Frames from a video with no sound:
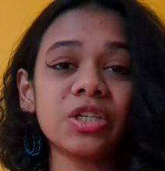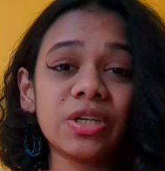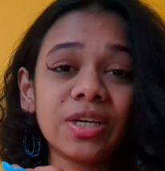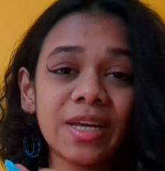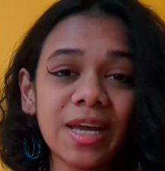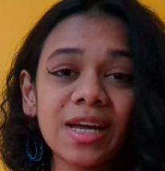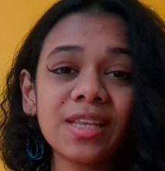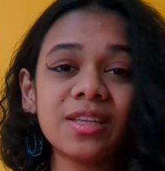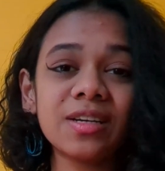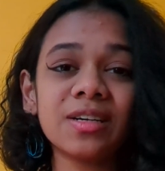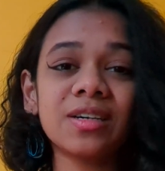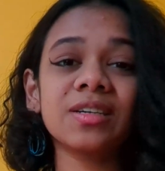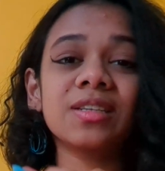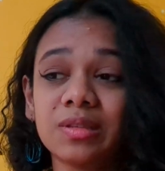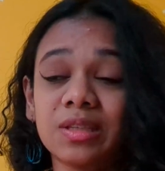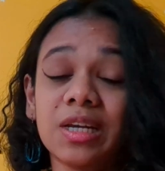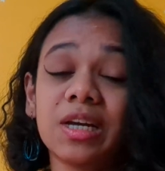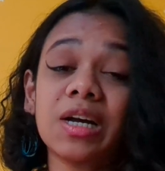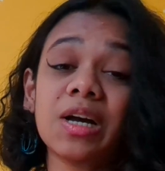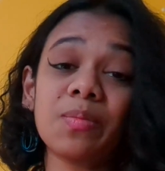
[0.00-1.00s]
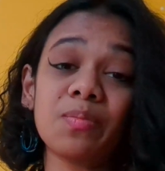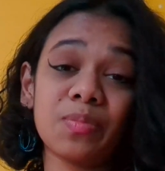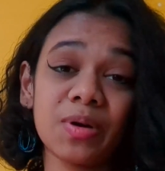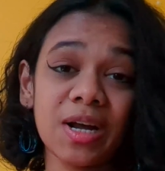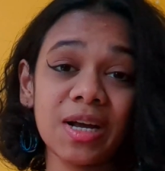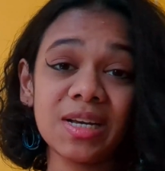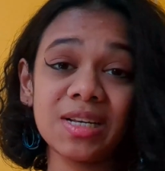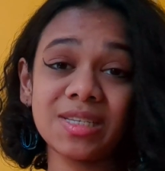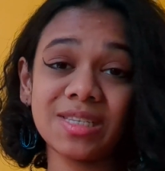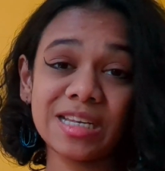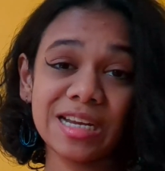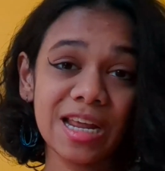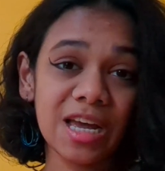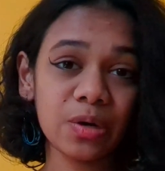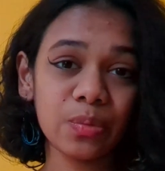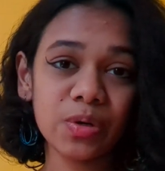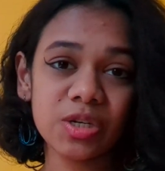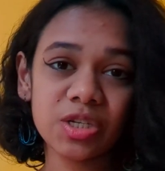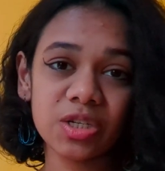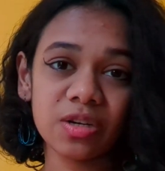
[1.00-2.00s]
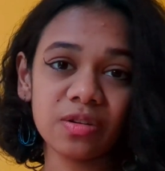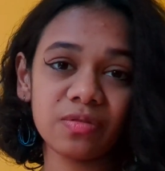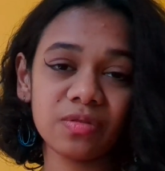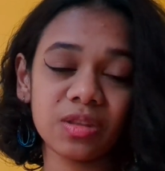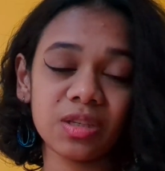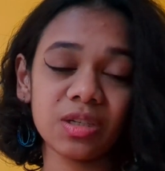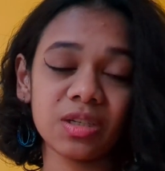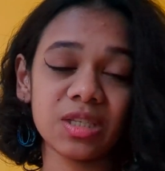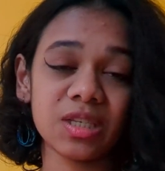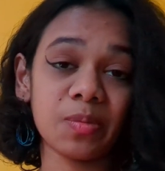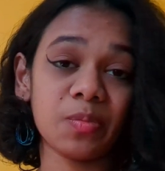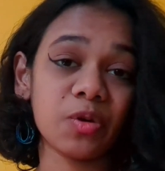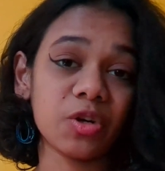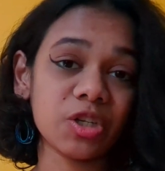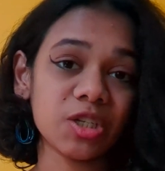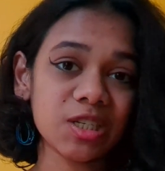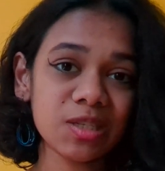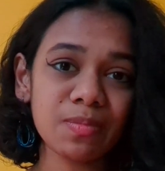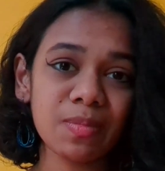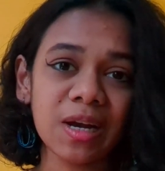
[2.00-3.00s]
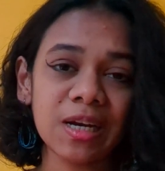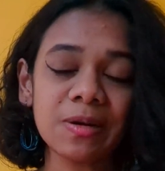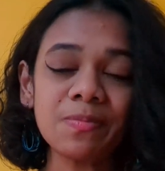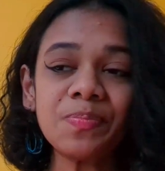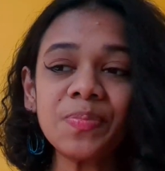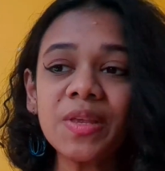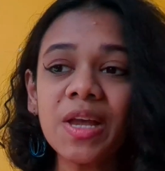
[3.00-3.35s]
together, they comprise the language of the subconscious mind.